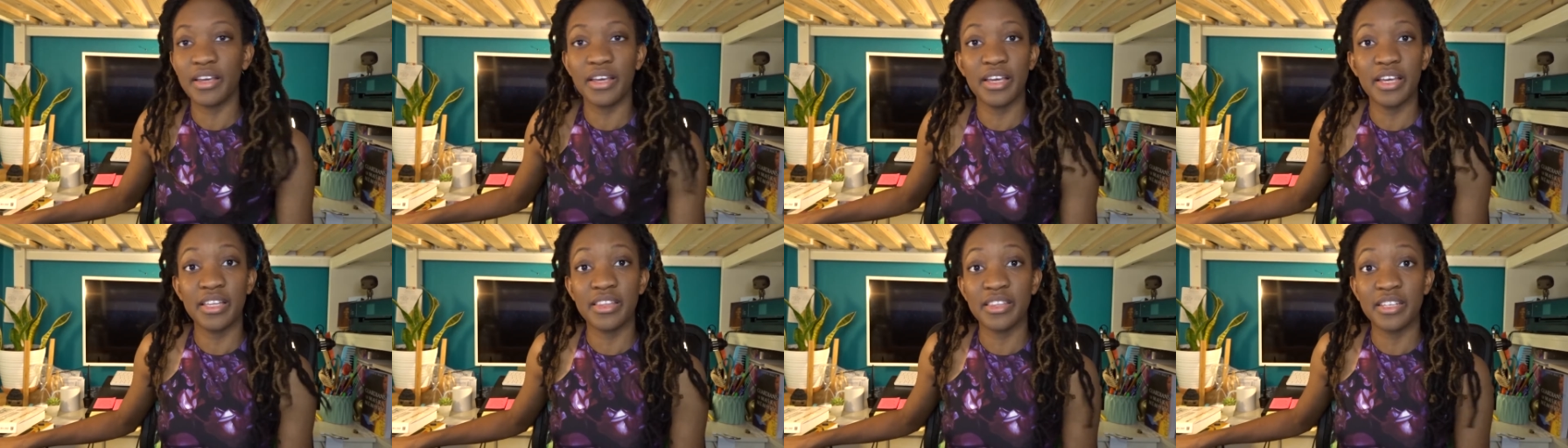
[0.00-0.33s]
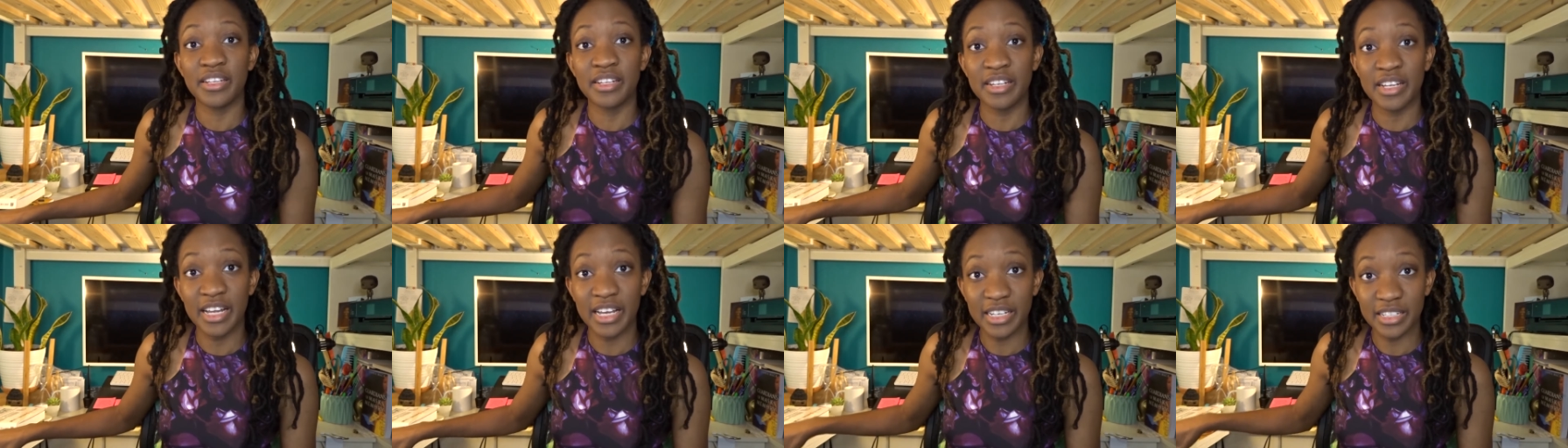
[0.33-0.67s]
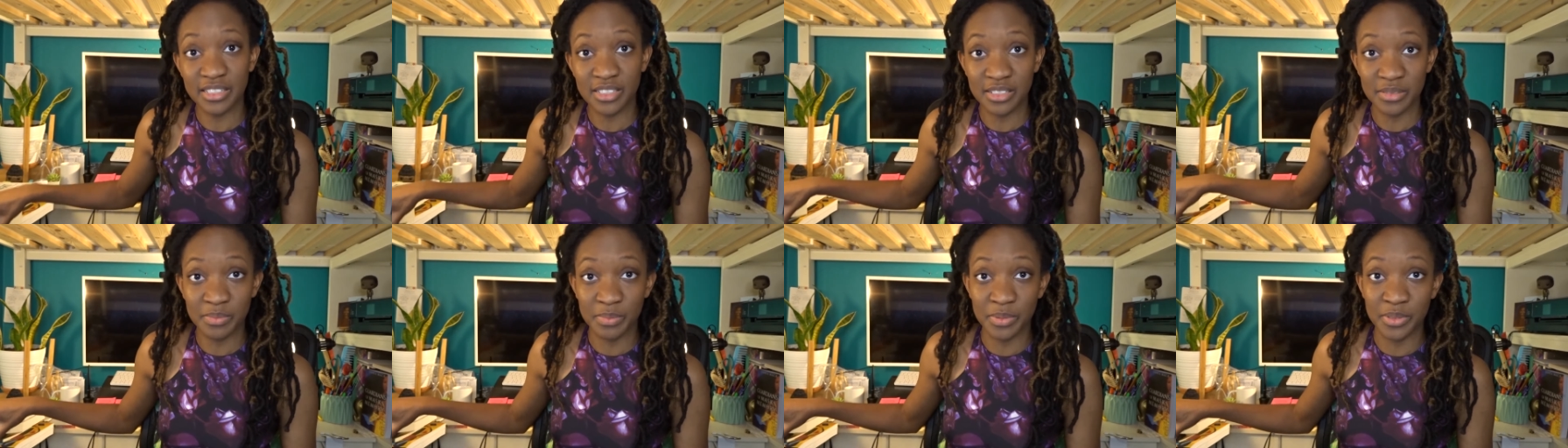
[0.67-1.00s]
And the
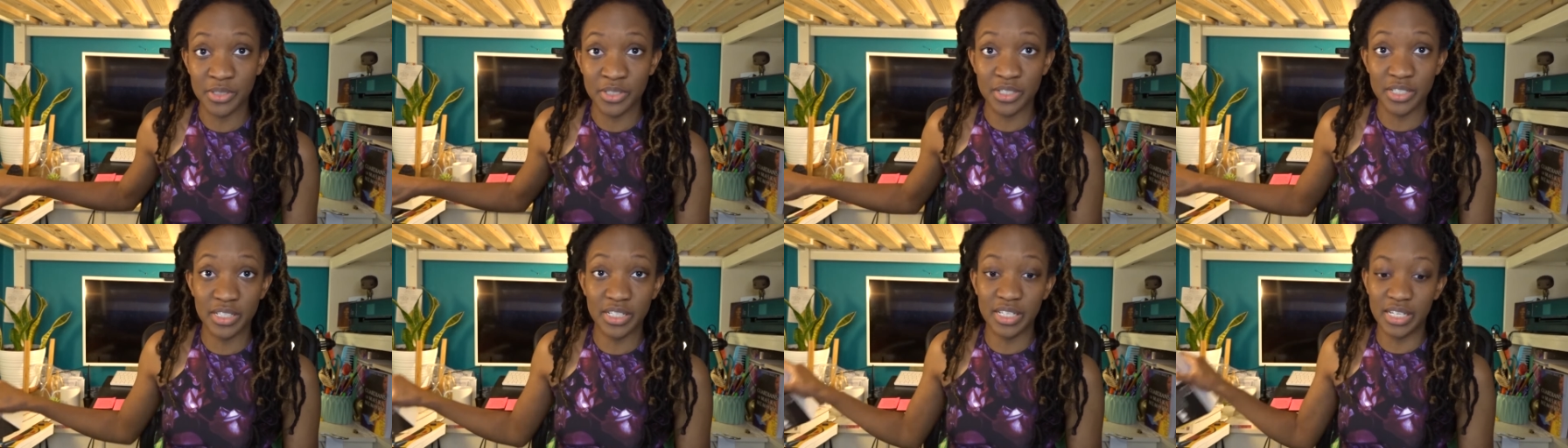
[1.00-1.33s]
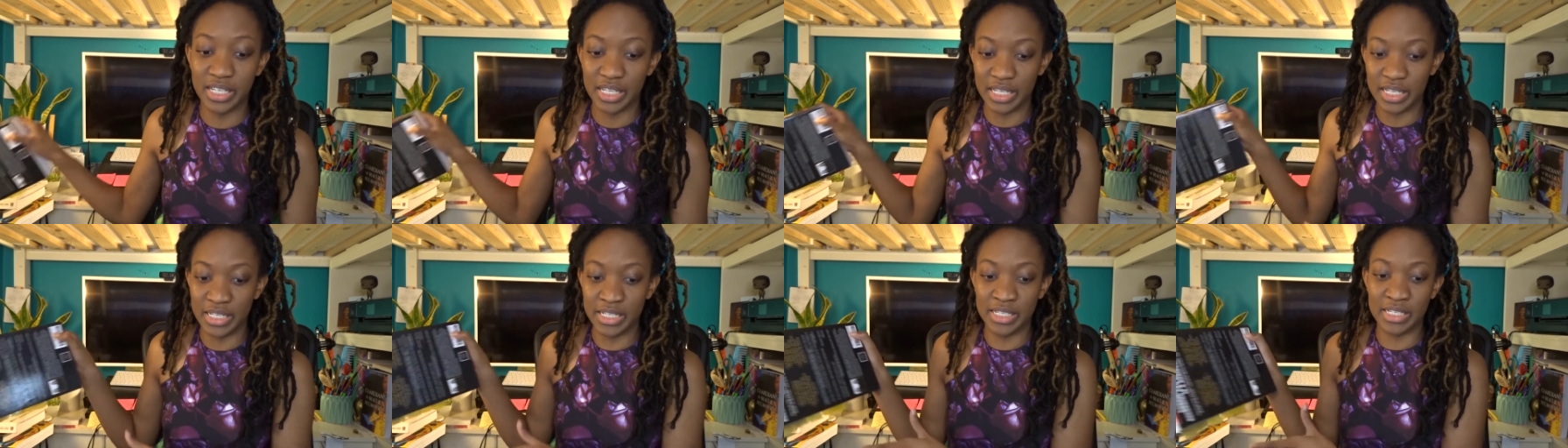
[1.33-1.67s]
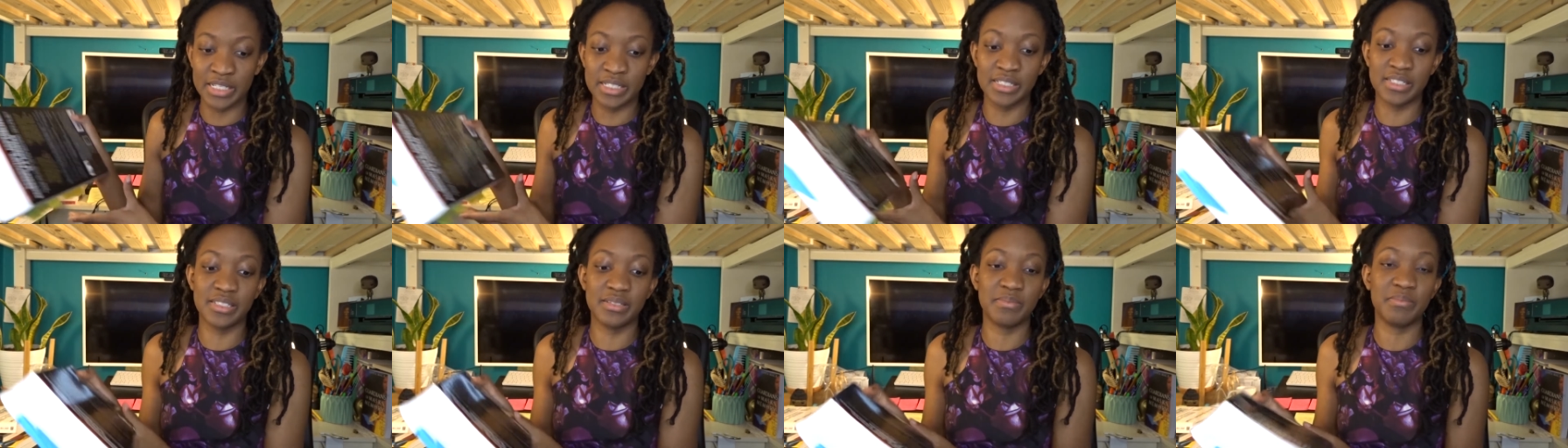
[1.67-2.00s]
next book
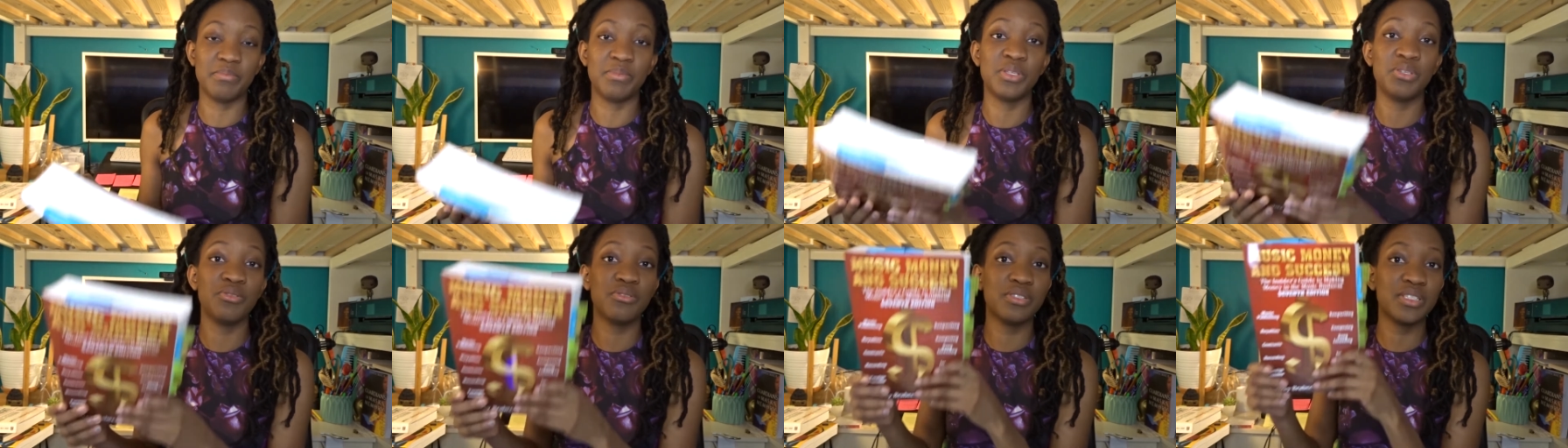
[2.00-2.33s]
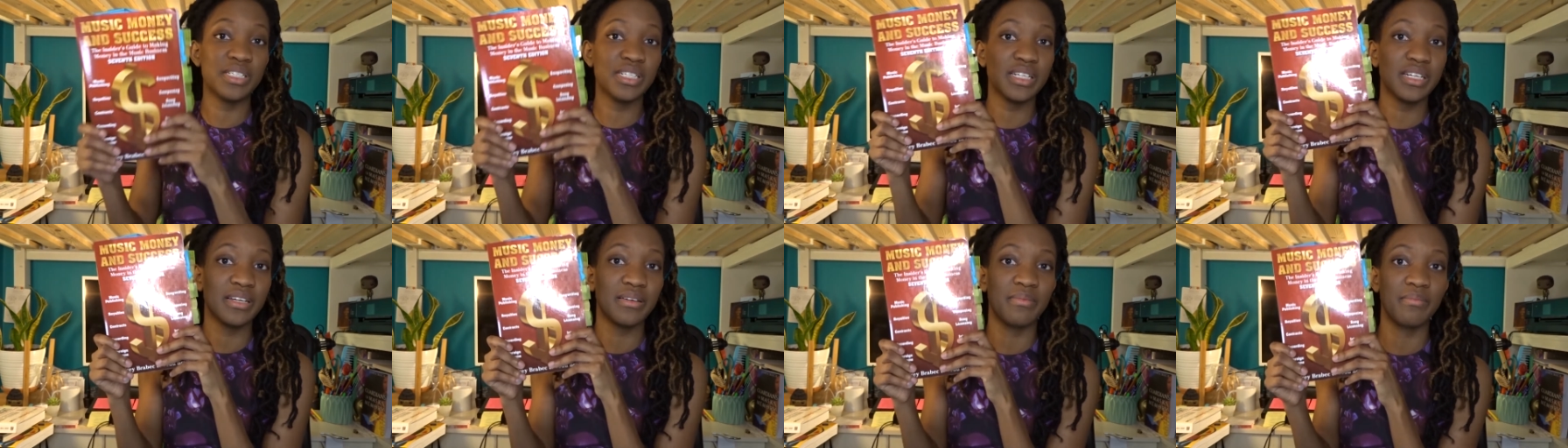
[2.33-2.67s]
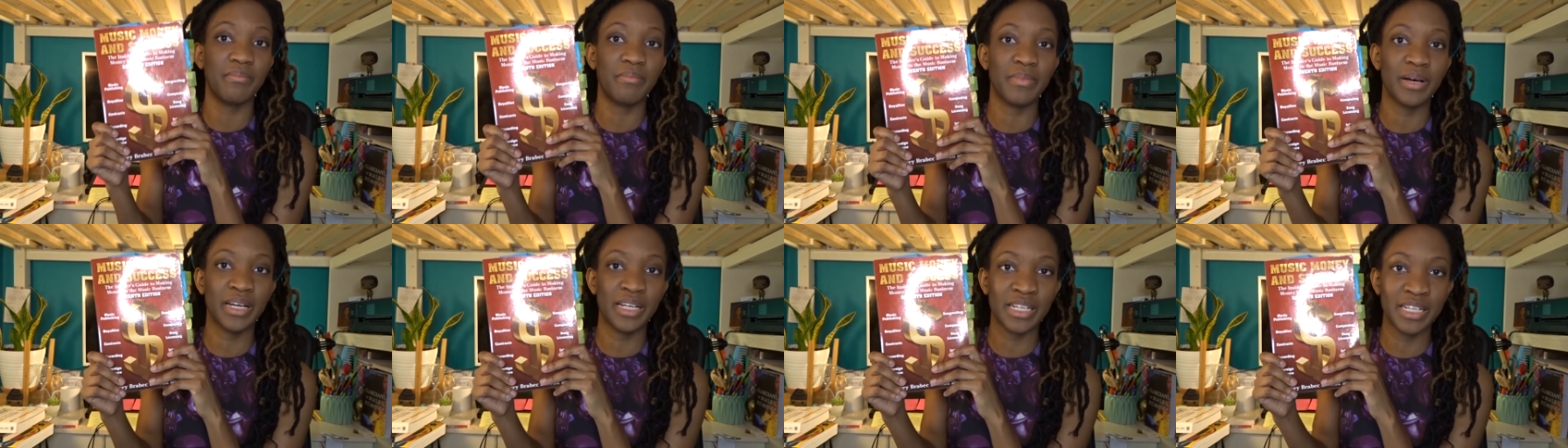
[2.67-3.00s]
is Music,
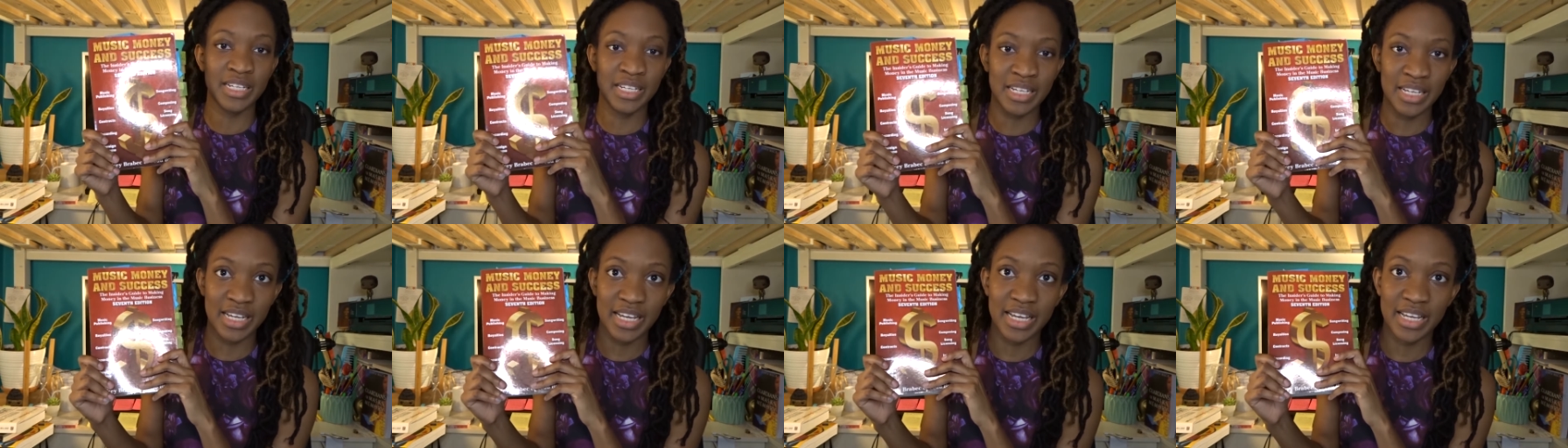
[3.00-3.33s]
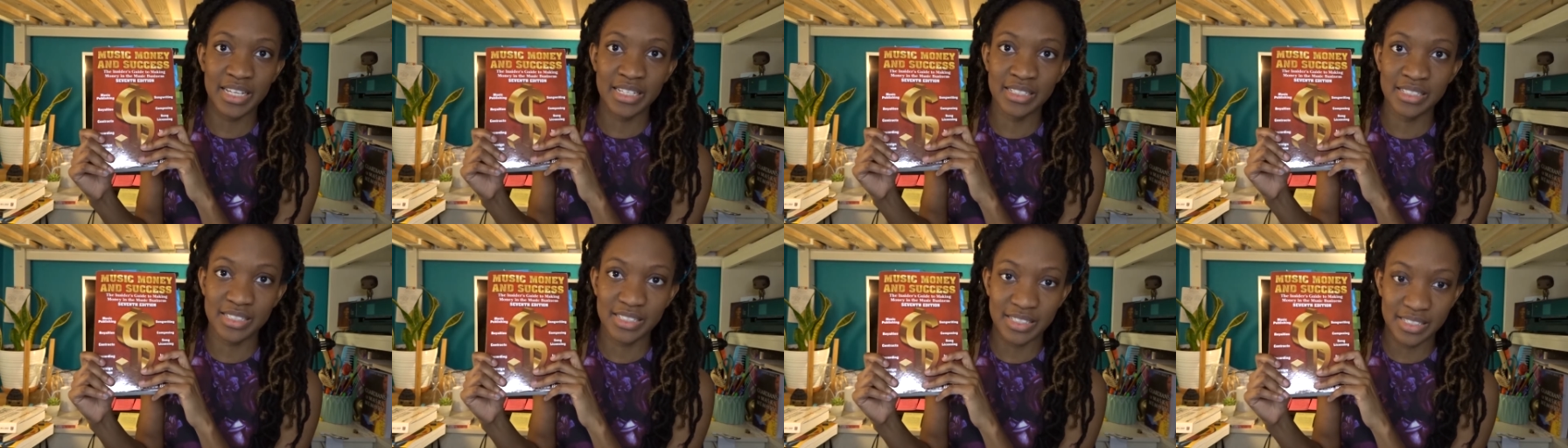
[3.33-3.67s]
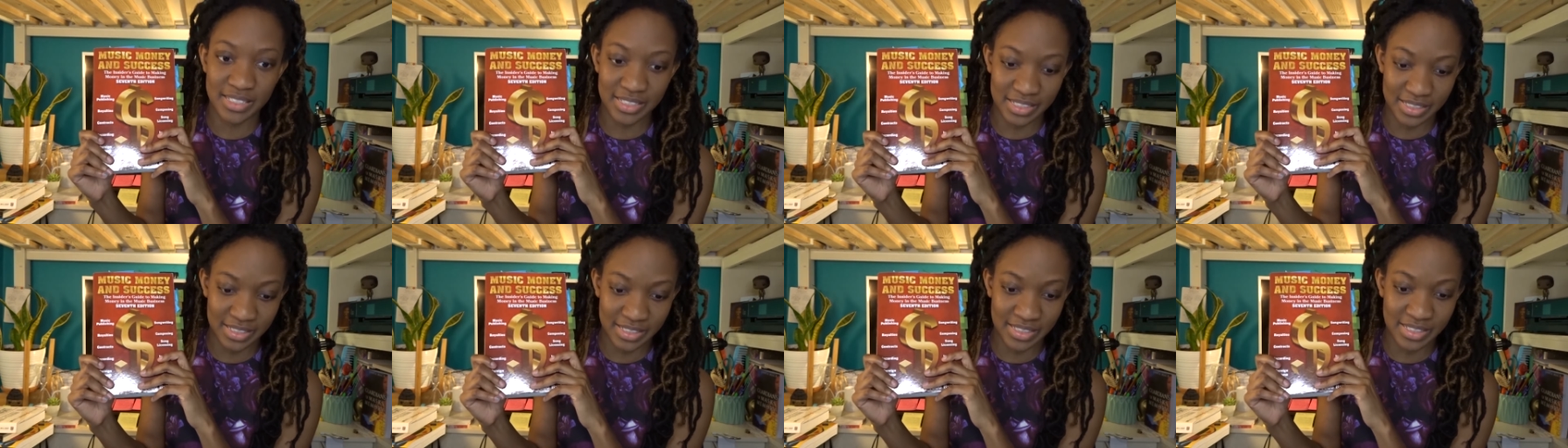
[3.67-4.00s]
Money, and
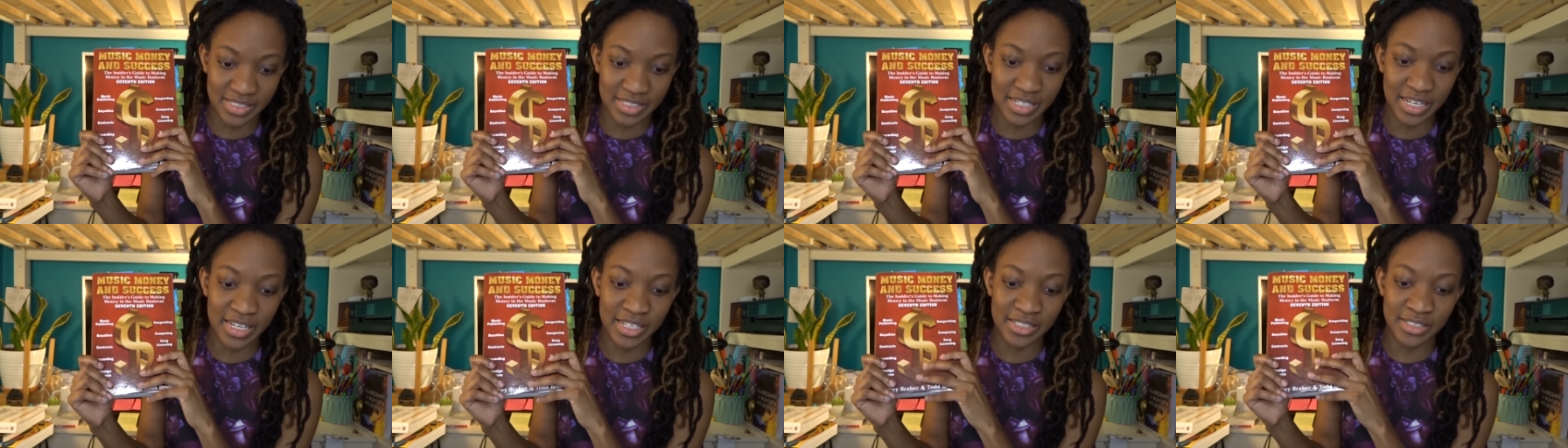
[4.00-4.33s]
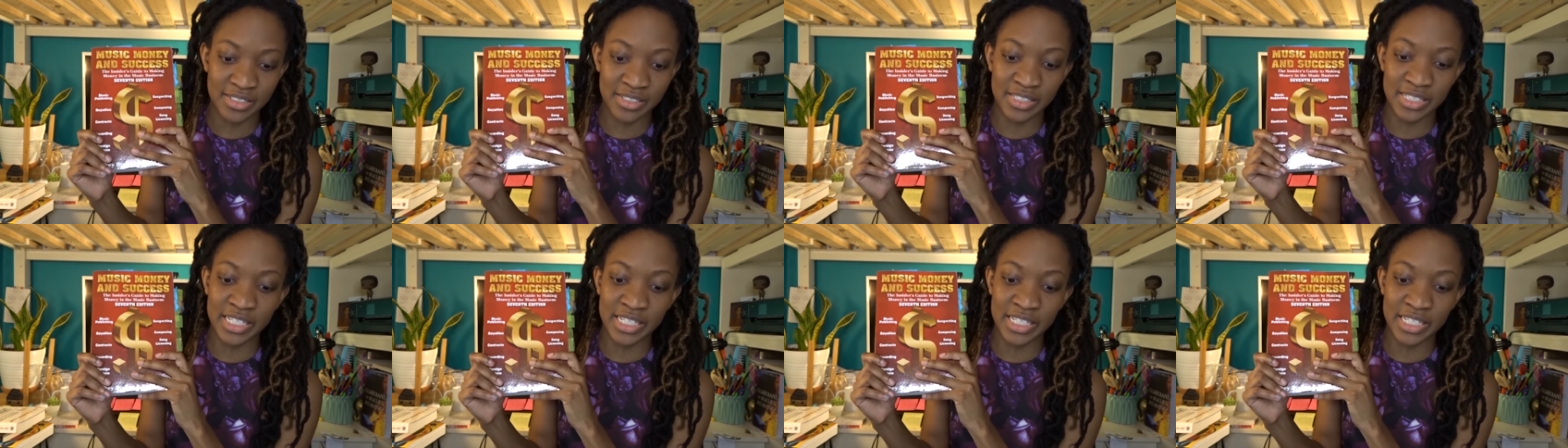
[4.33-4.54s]
Success,